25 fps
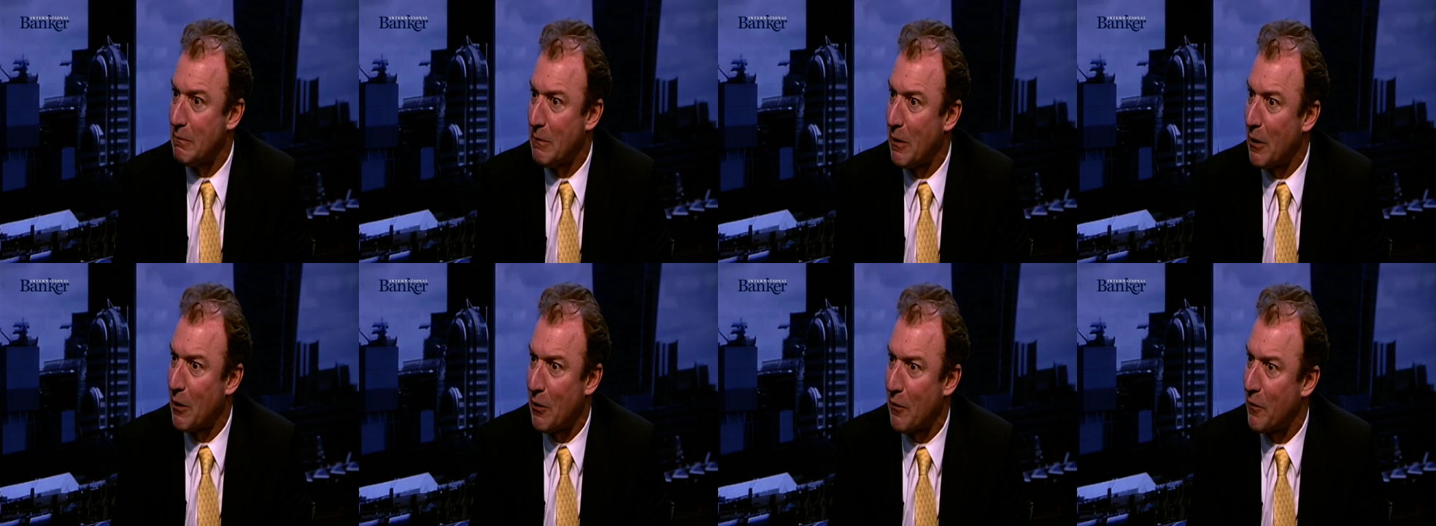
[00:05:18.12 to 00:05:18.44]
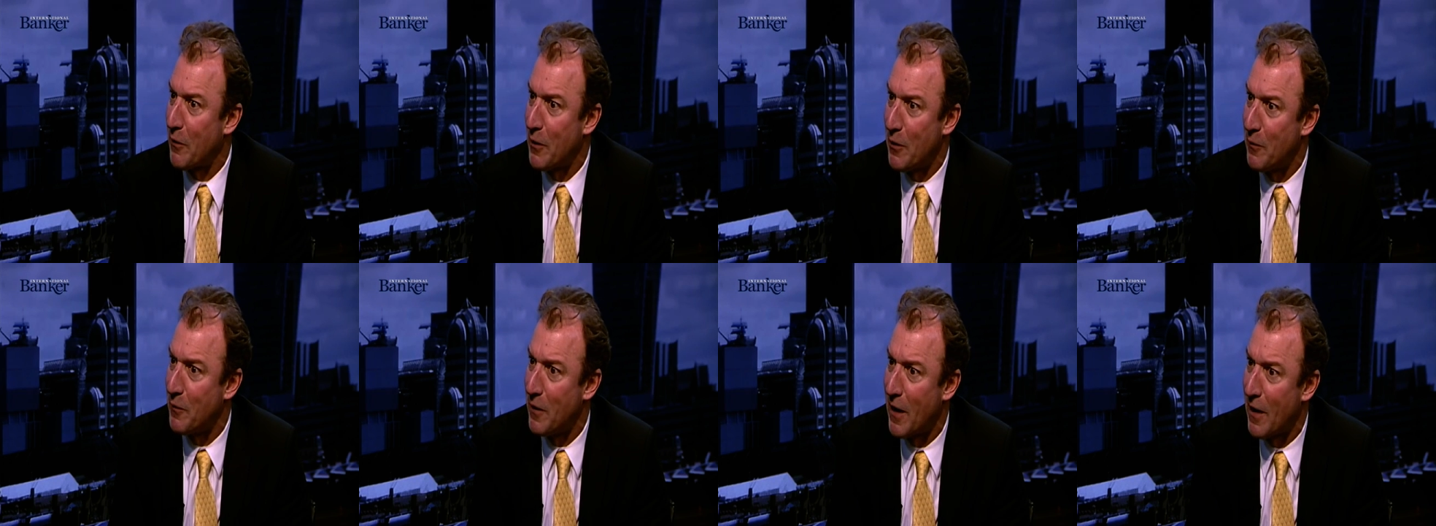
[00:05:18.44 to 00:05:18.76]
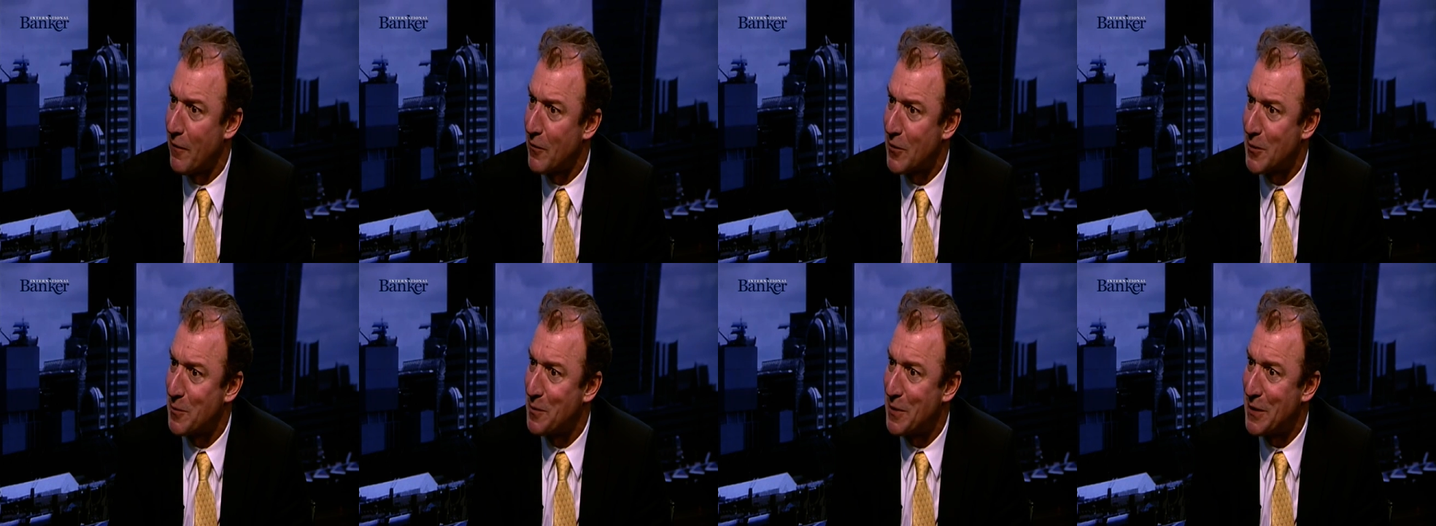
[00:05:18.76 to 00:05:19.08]
I don't think we
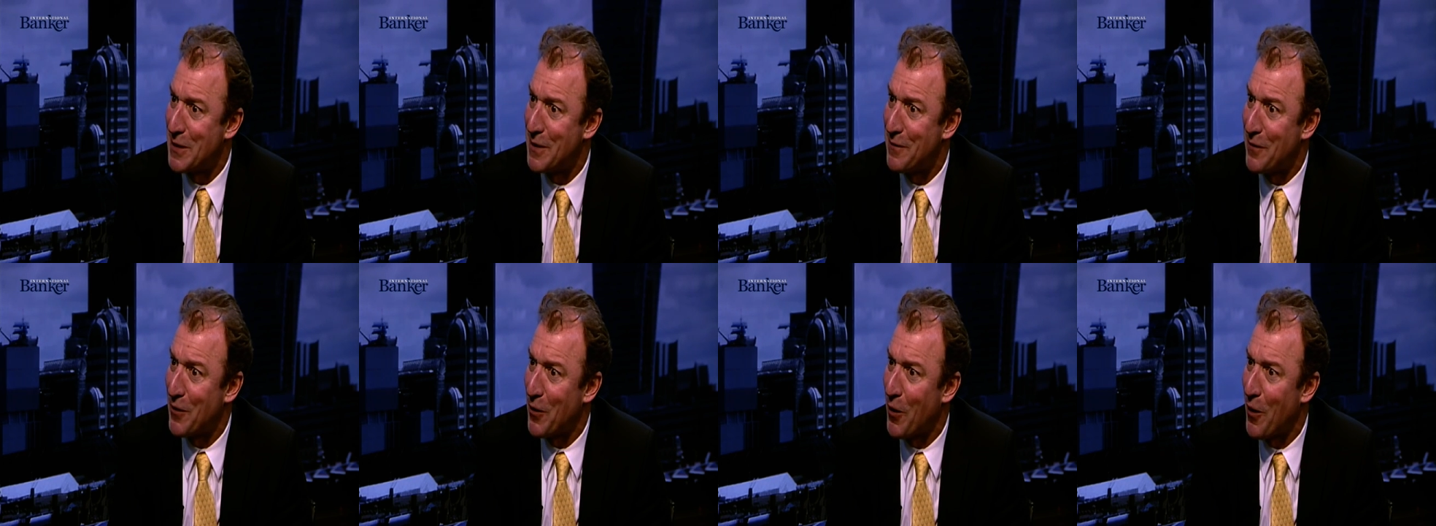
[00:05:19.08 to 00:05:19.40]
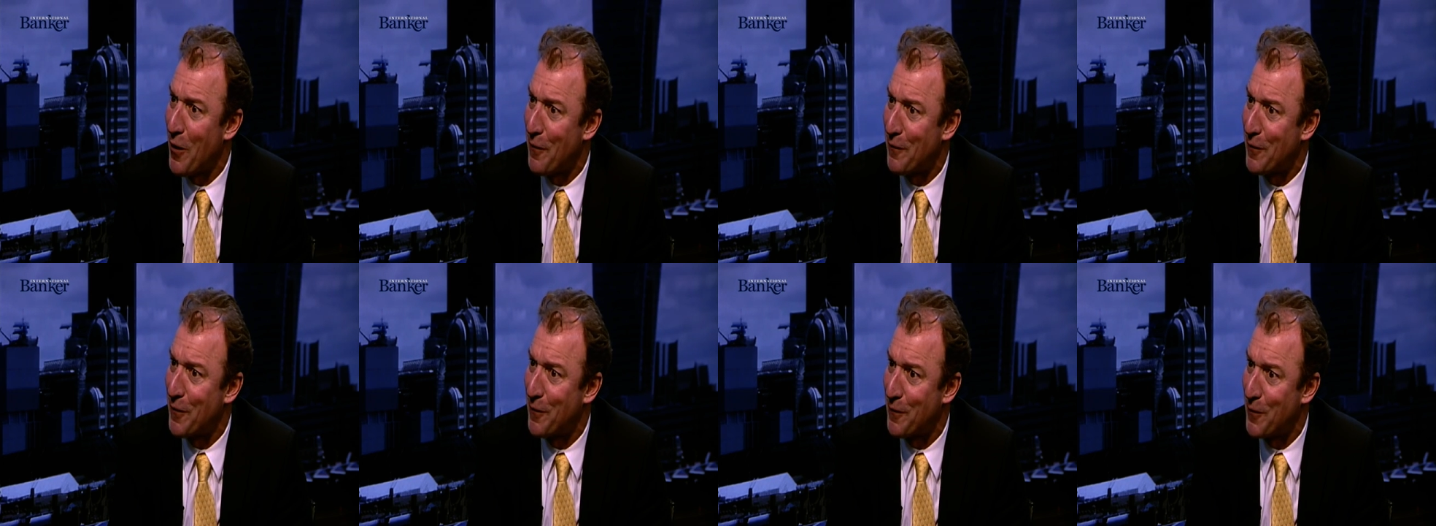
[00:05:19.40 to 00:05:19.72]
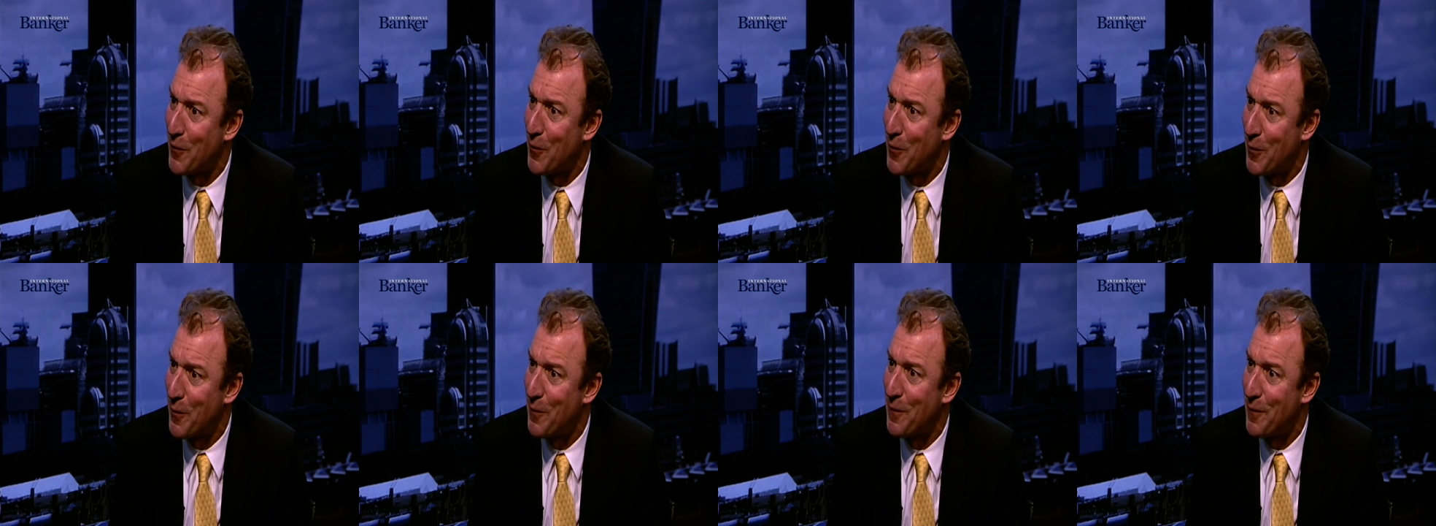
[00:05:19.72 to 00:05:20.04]
have a specific offer
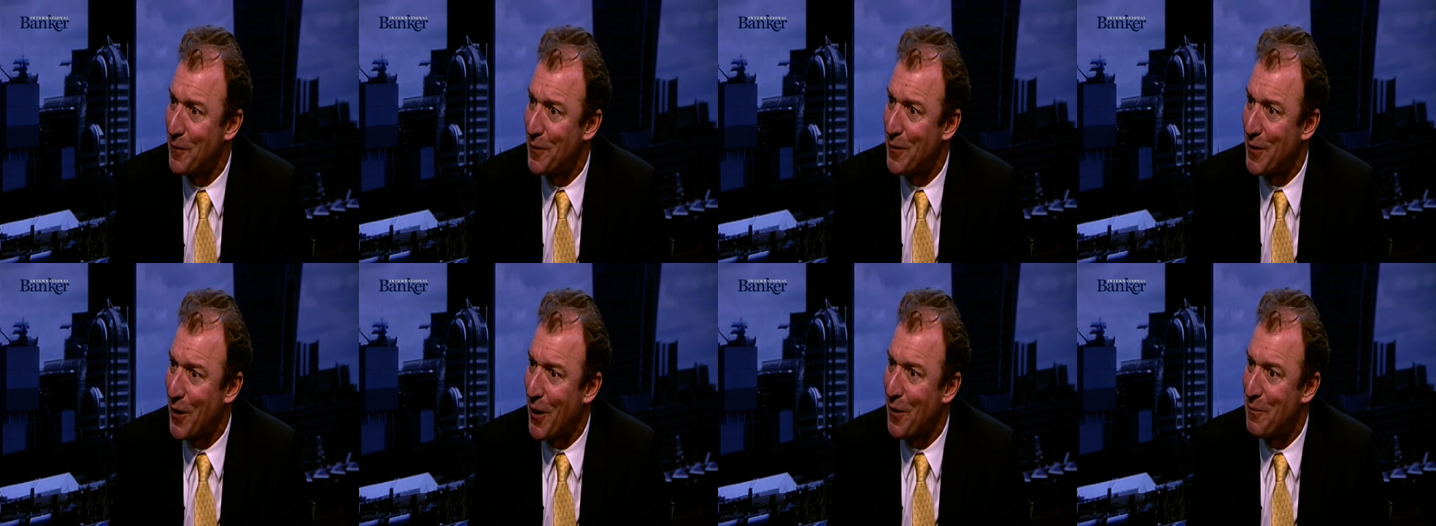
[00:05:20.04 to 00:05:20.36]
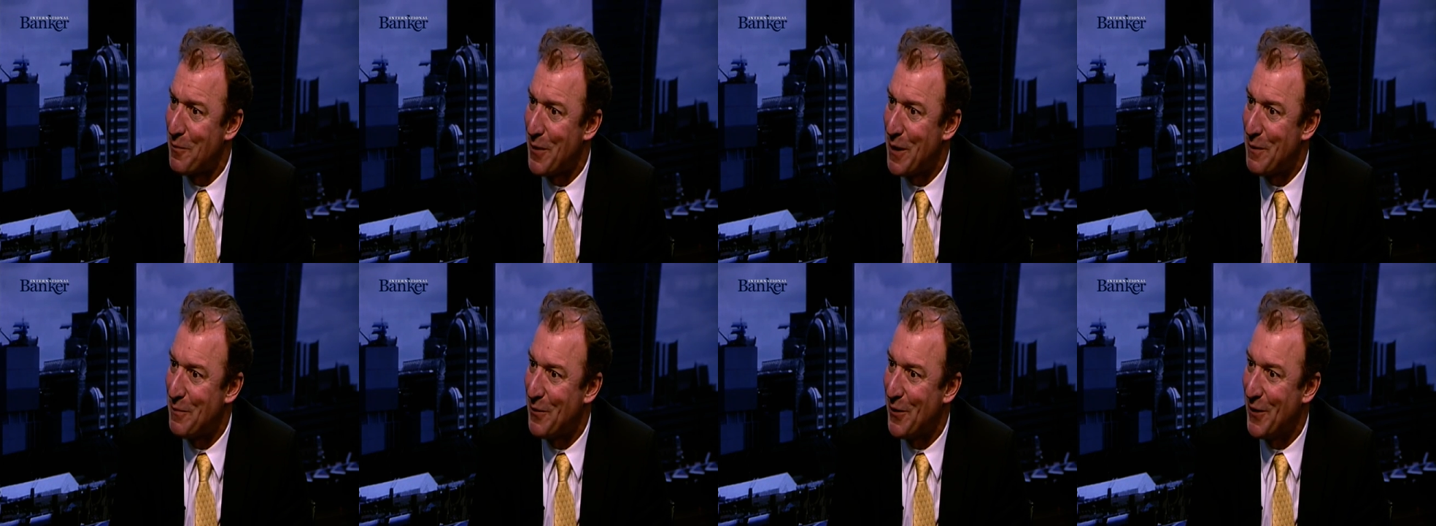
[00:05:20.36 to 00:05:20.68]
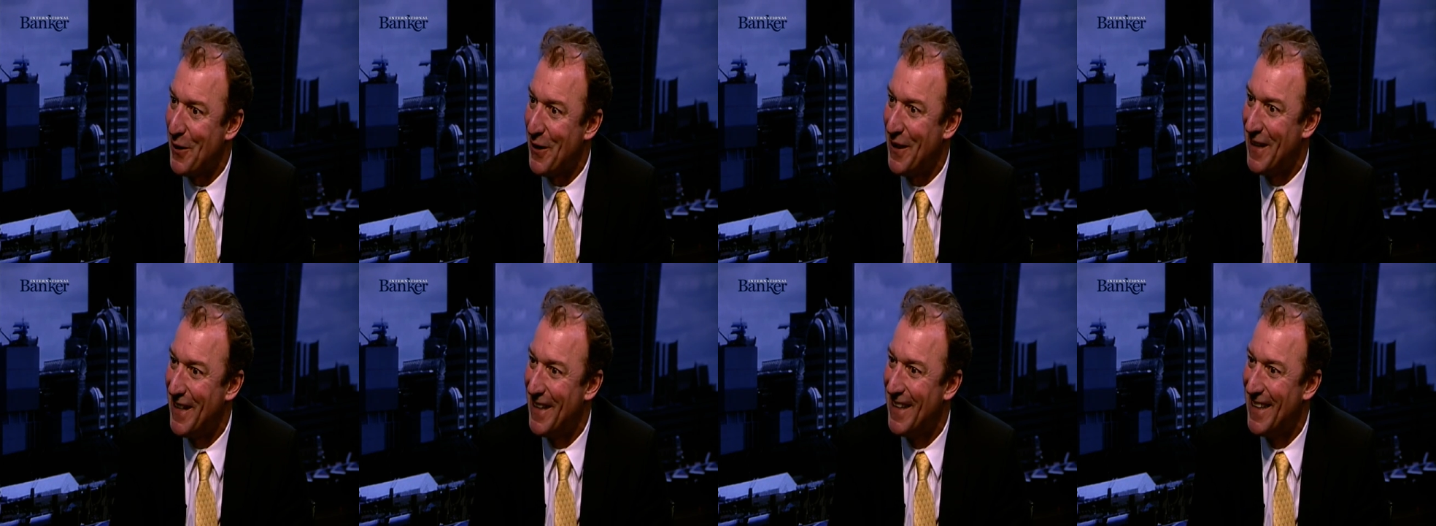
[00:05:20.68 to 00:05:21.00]
for young
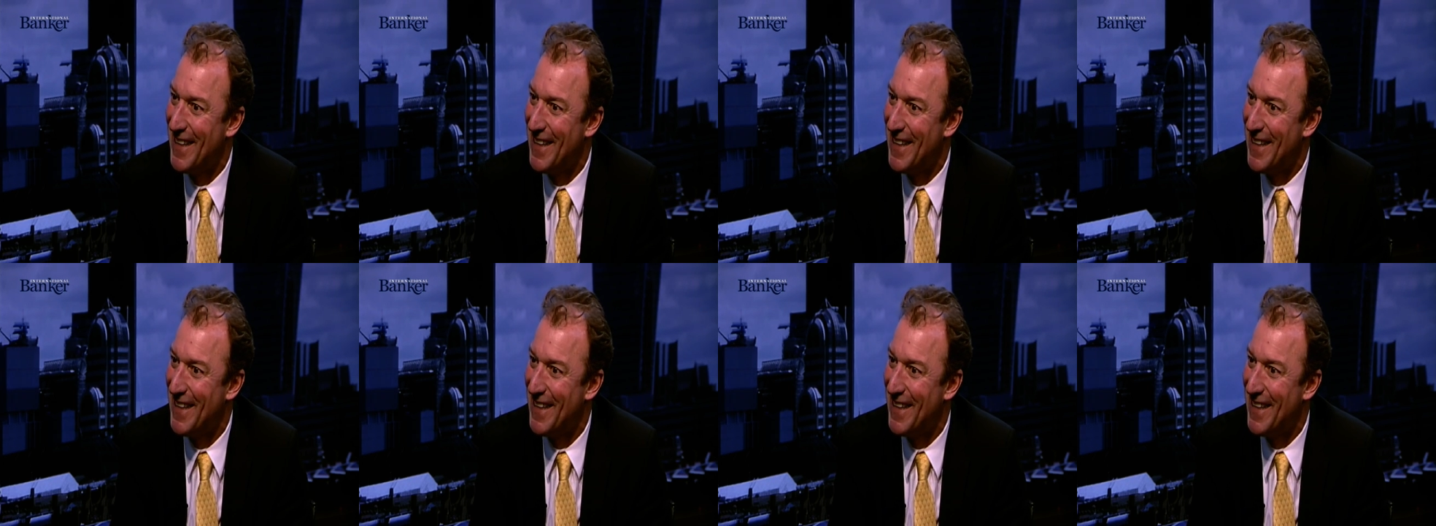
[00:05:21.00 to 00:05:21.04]
people.